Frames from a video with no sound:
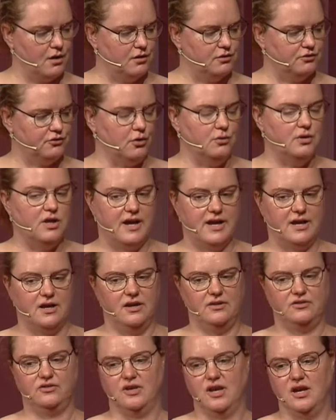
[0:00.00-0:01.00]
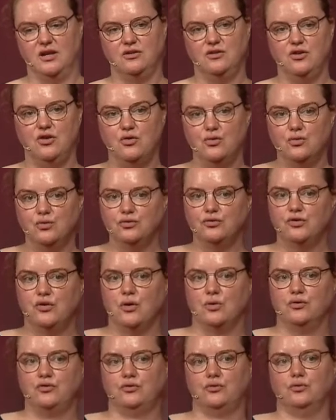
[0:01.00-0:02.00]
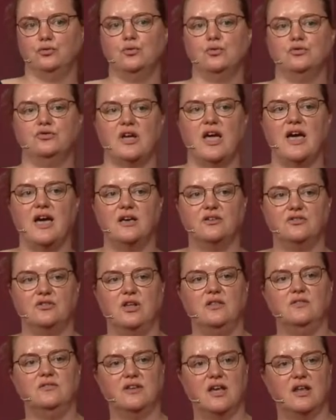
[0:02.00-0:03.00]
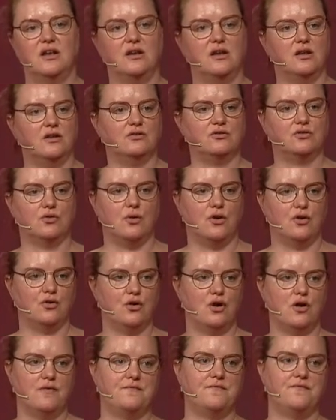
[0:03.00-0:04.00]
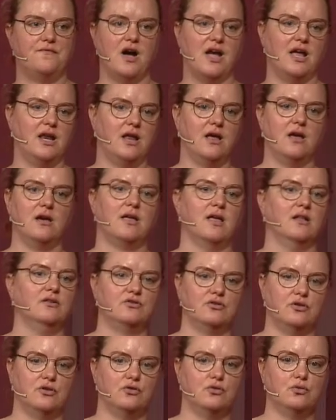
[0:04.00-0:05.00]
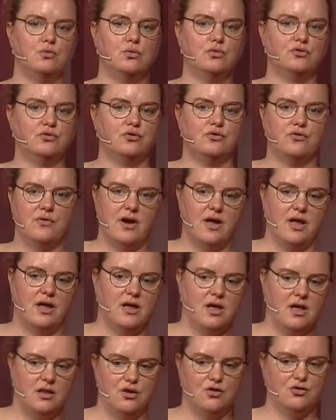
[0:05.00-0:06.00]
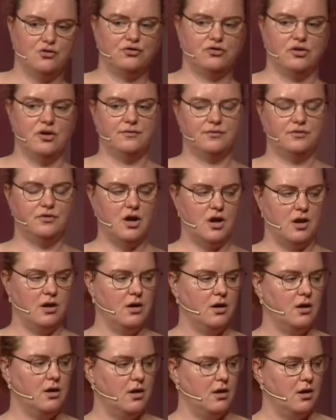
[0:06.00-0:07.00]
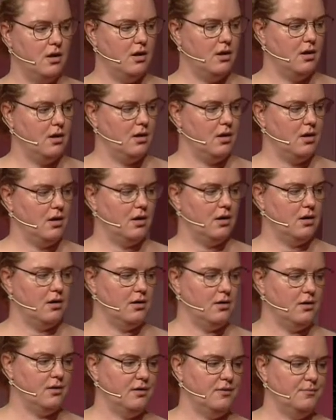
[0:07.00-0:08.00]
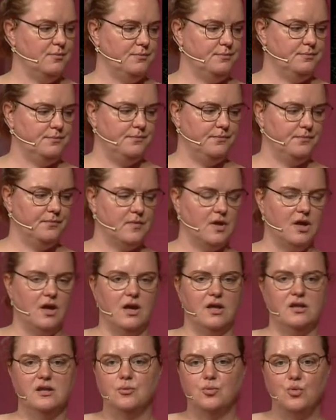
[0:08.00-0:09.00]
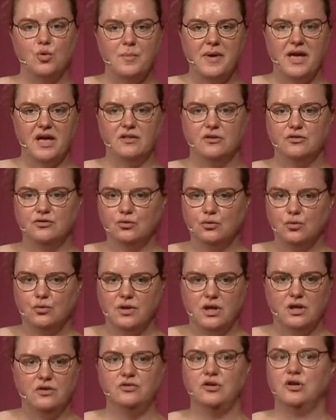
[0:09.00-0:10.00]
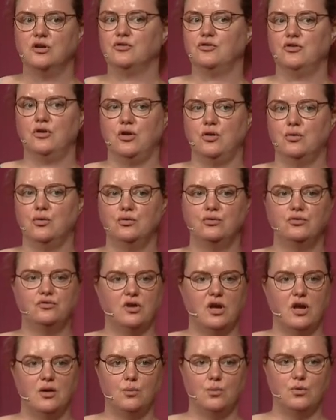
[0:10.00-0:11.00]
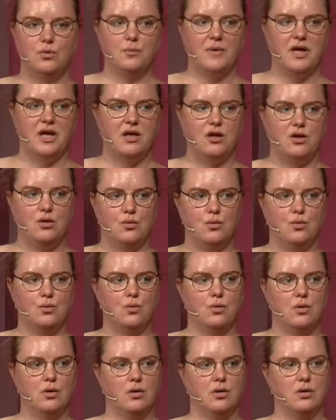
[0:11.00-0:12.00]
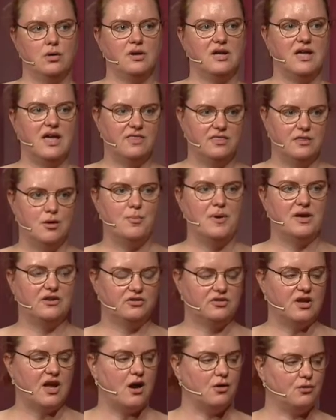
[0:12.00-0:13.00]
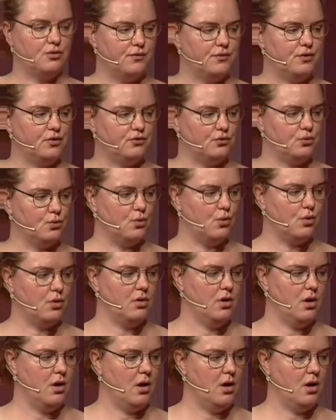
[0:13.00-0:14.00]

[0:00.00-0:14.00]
So like I said, use those tools as intended, so you're not fighting against the tool to try and get your stuff done. Um, and it will make the tool easier to use, it will make you get the best out of the tool,